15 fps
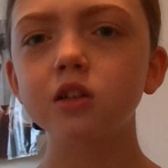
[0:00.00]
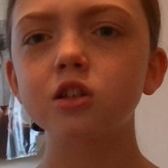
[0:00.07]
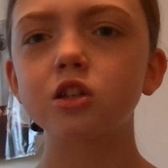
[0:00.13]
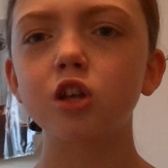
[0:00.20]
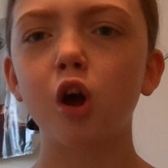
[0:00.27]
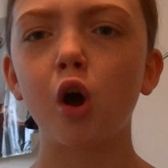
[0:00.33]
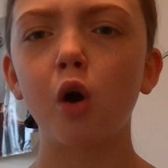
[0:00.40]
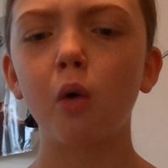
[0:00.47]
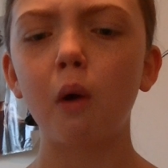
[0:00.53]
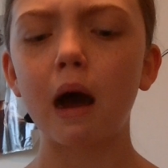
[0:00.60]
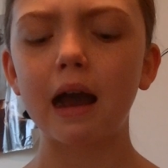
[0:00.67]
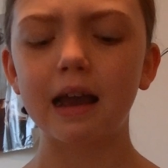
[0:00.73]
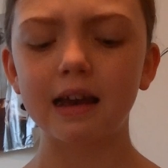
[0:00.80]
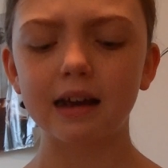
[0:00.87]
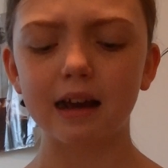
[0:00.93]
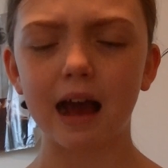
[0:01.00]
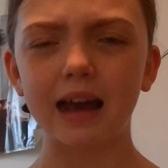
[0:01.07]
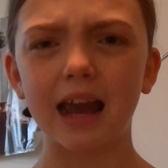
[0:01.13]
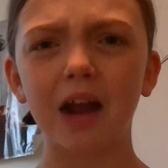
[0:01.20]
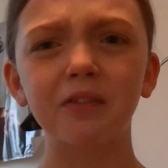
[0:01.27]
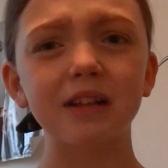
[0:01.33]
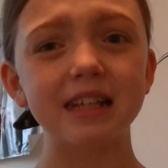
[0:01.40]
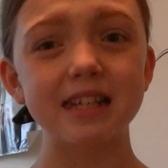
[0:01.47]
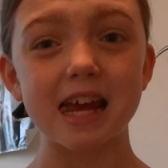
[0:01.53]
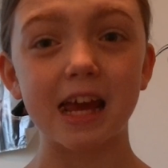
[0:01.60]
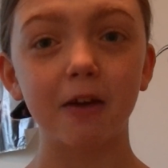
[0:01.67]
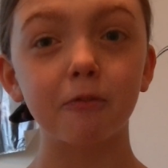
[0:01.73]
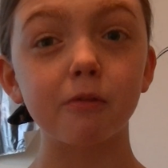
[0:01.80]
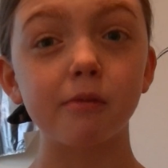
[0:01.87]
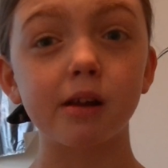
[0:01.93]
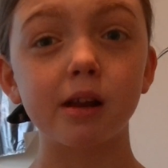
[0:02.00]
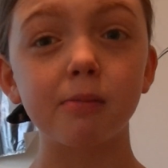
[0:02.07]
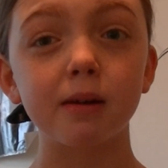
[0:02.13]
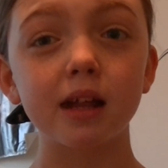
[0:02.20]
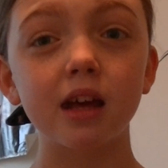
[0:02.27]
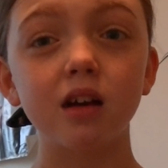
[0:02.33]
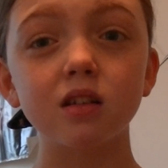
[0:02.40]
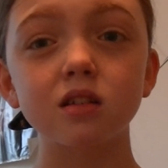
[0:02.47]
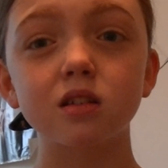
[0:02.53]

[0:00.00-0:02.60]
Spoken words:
so I can't really take it from anybody else,